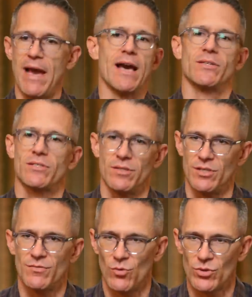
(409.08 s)
amassed
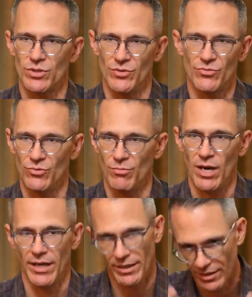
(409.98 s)
this fortune through
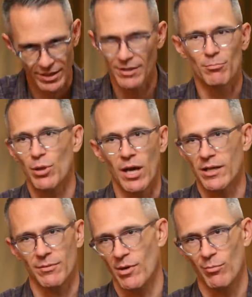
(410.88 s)
my
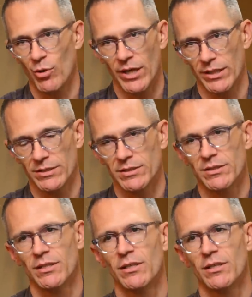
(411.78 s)
pluck and my brains?